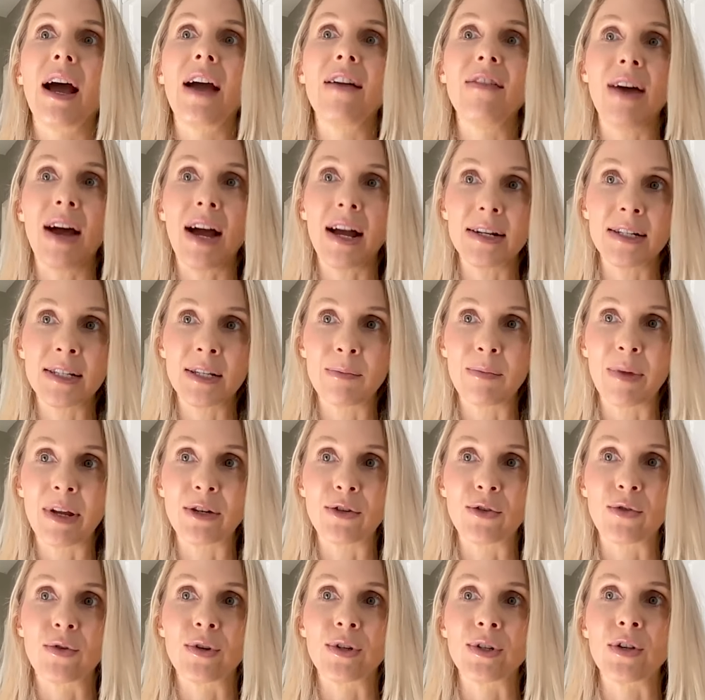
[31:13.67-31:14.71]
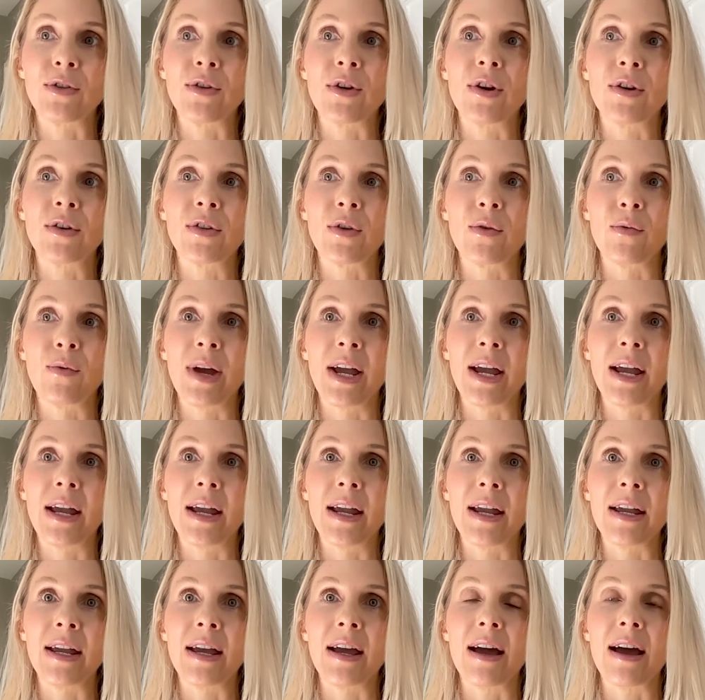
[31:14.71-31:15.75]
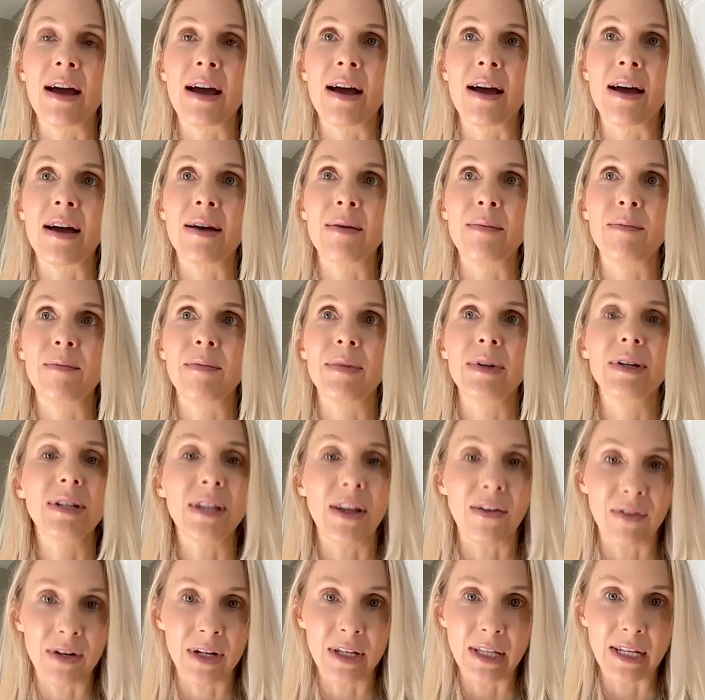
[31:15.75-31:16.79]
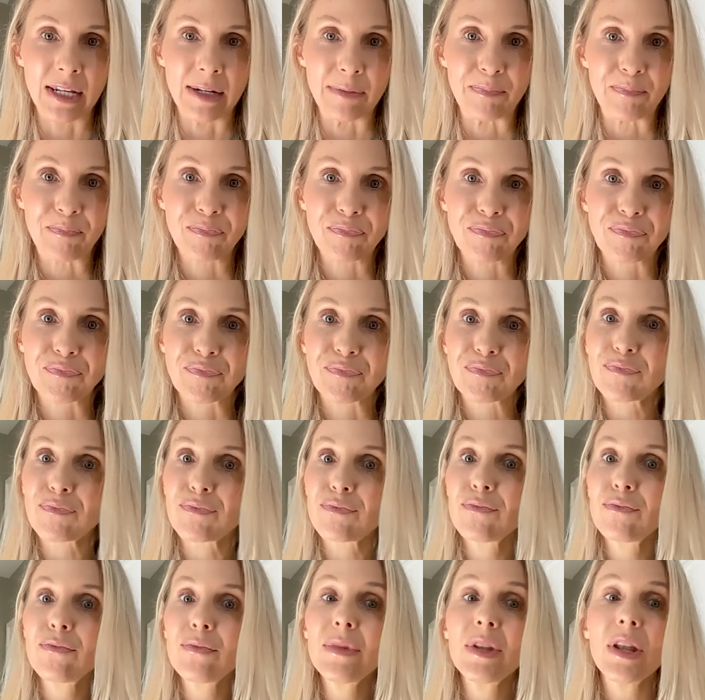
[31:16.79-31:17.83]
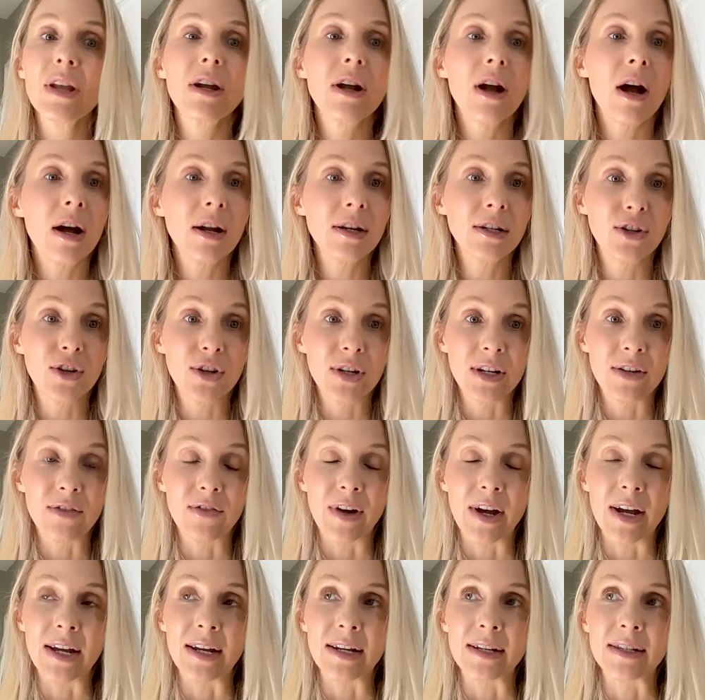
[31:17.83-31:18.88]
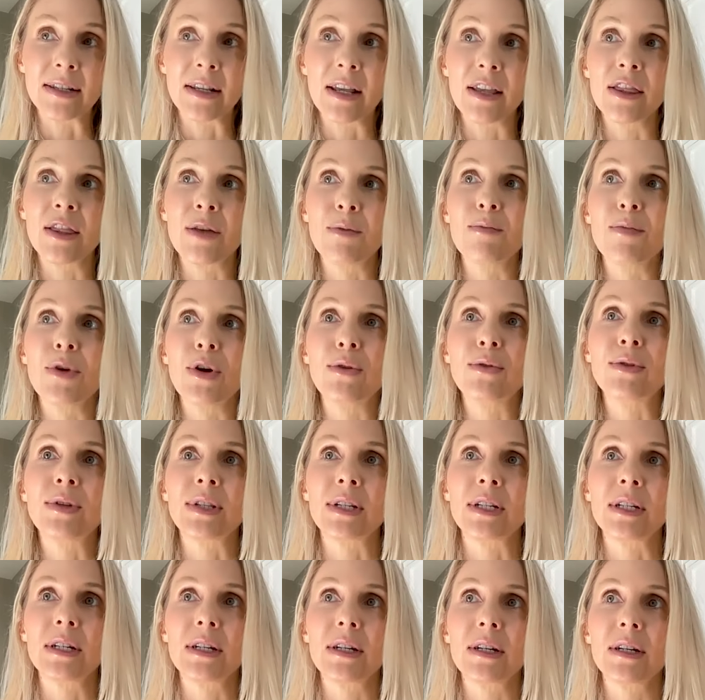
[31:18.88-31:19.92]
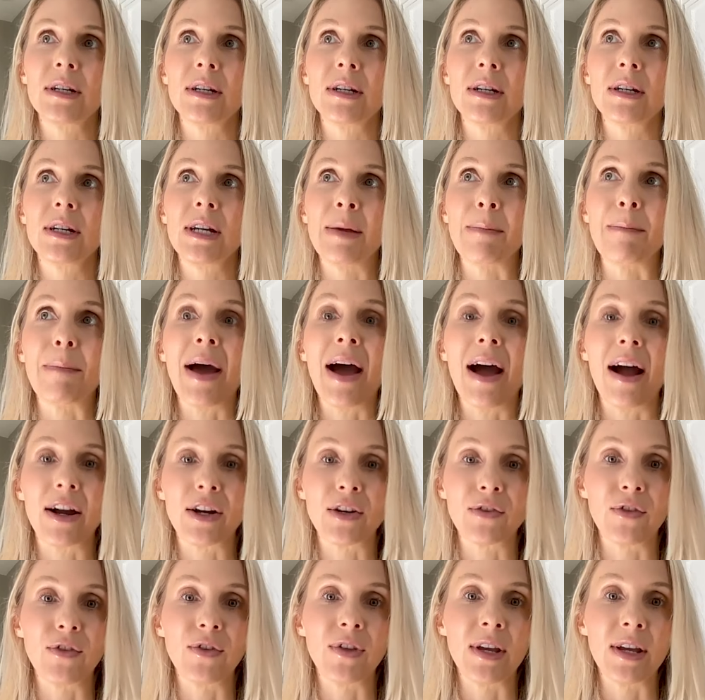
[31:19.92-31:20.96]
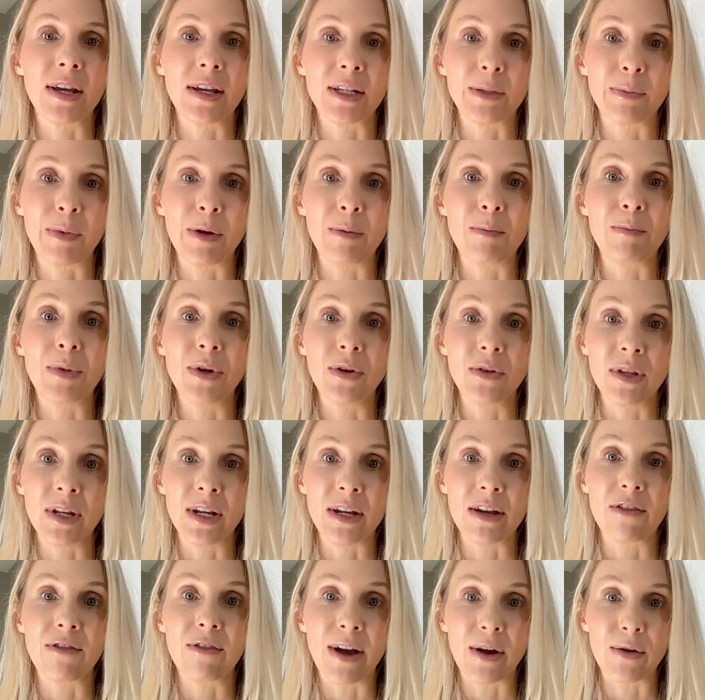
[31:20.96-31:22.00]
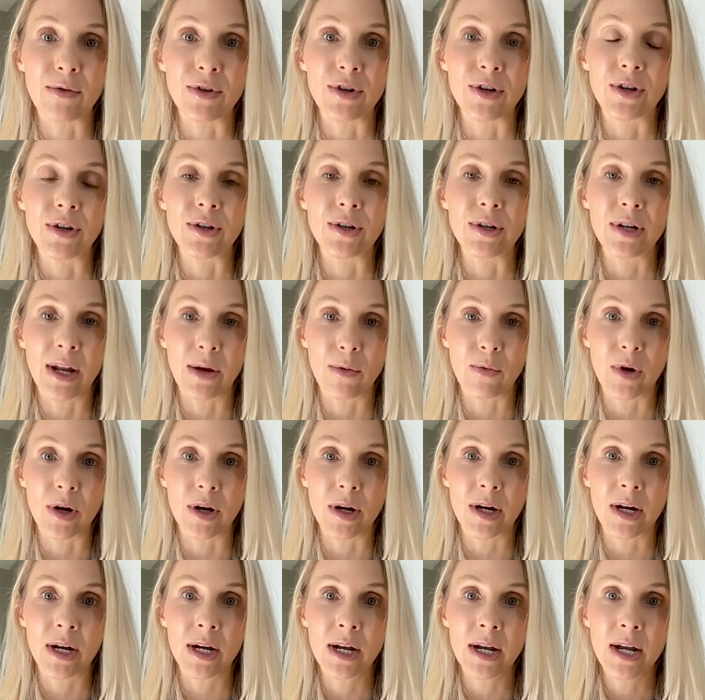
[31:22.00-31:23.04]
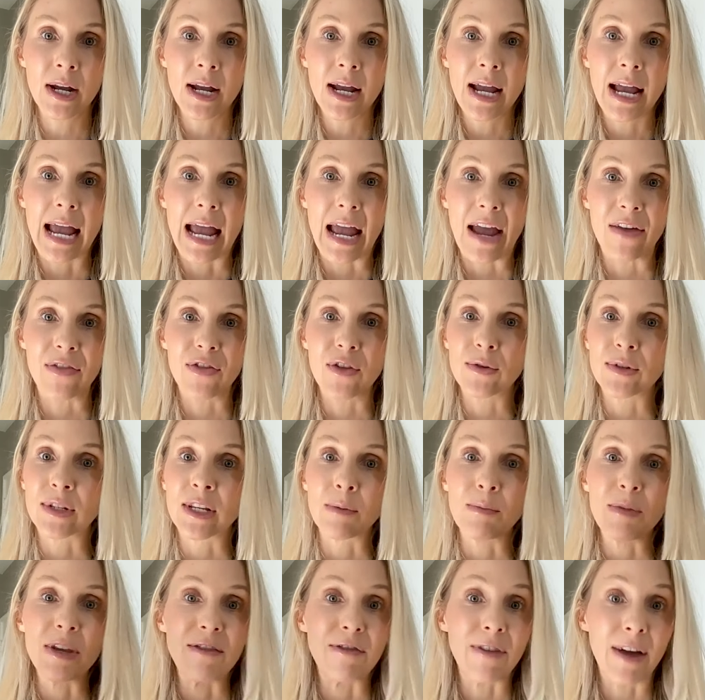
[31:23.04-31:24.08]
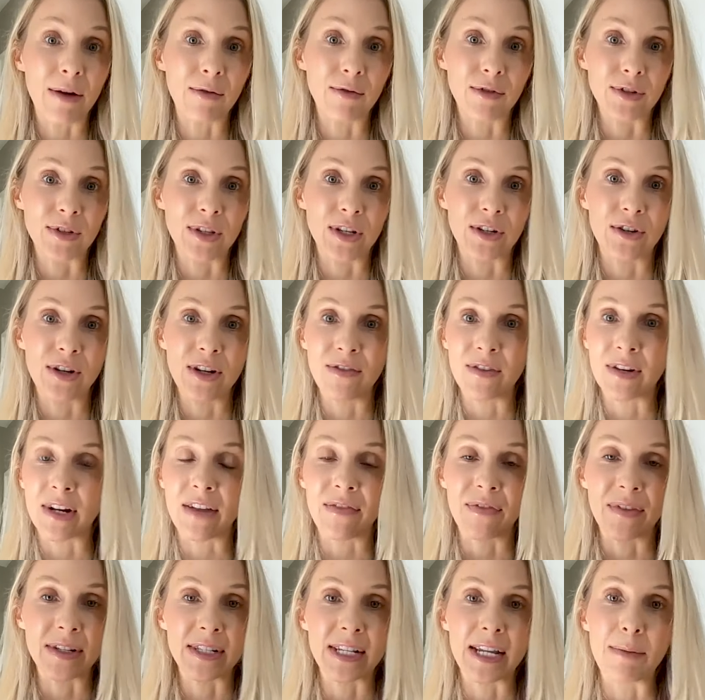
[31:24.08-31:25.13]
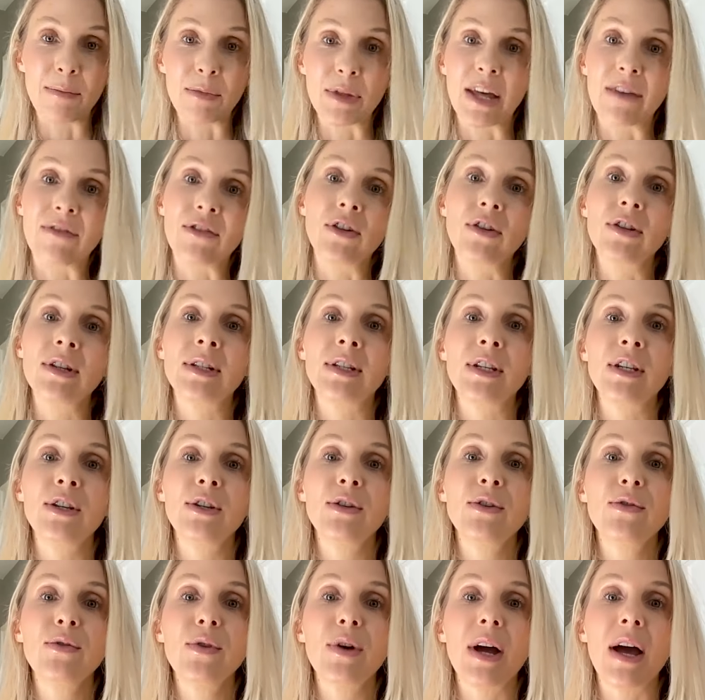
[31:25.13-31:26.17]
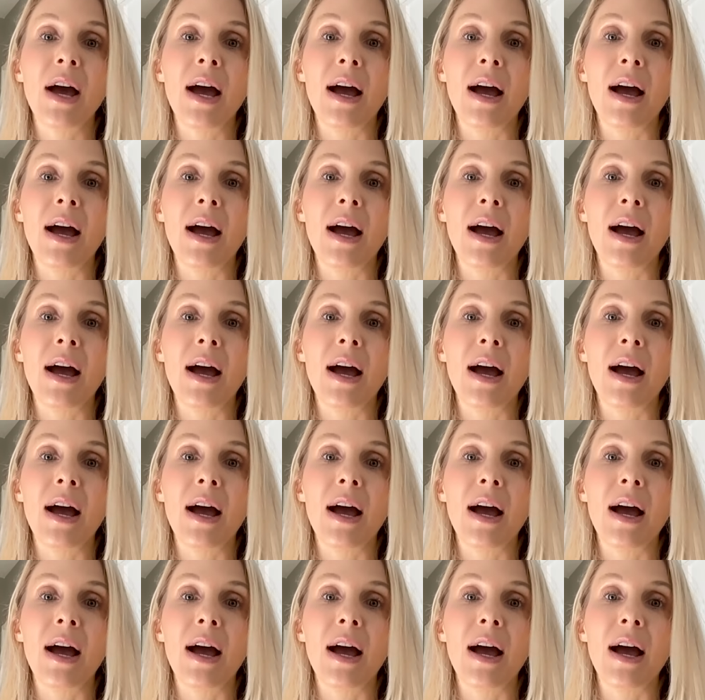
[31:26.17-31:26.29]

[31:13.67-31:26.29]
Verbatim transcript: I've had some mentors along the way, um, definitely gotten good advice. The most impactful thing has been building a founder network and those founders that are even at the same level as you.